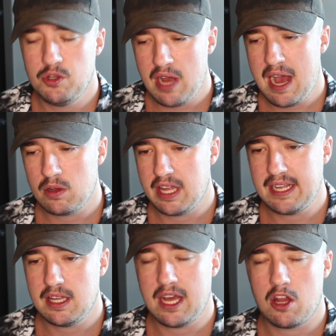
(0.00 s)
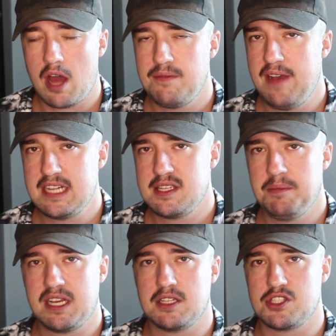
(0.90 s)
You know how lately a lot of fans have
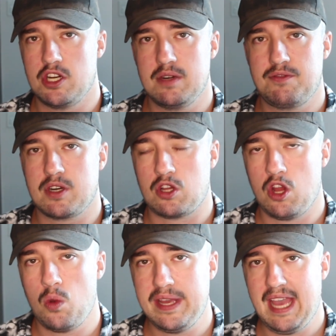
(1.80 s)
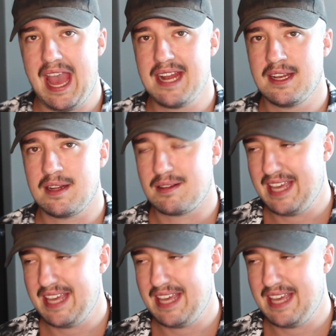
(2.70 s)
been concerned for Khloe and